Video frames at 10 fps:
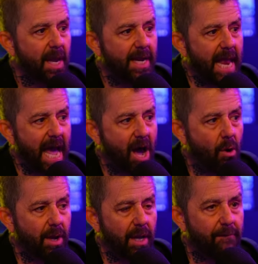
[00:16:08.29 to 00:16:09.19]

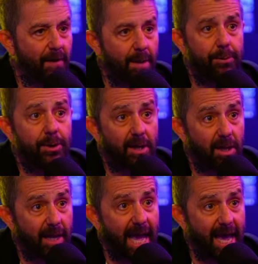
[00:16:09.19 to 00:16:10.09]
Now, if I put a
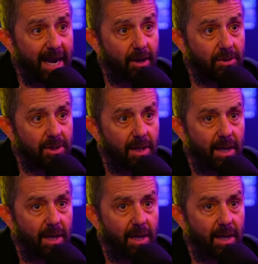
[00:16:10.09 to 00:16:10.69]
Cat House